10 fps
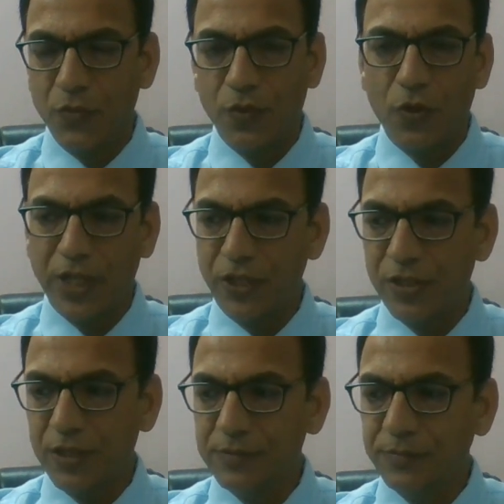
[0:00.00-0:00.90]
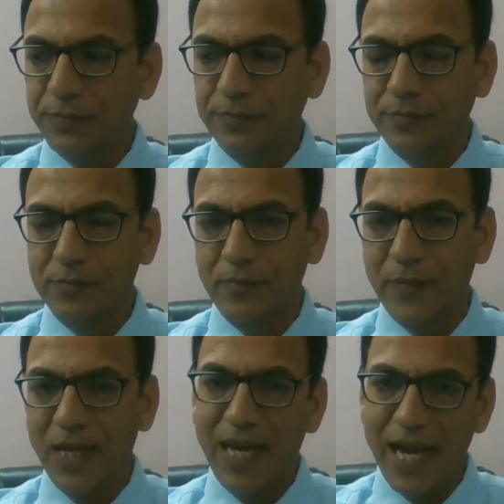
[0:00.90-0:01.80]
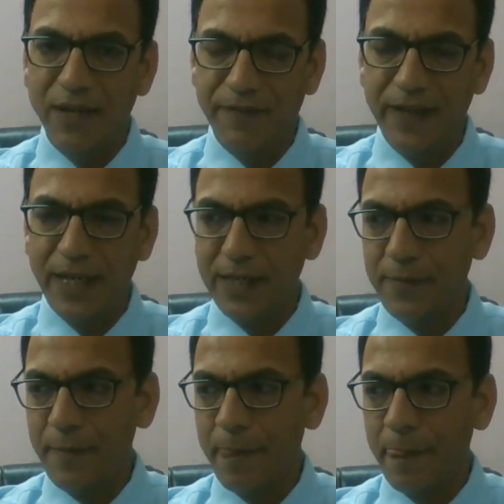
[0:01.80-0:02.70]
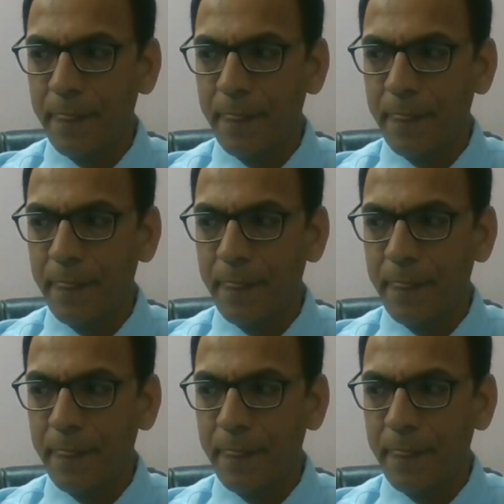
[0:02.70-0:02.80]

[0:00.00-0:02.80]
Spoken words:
Floatation, landfilling,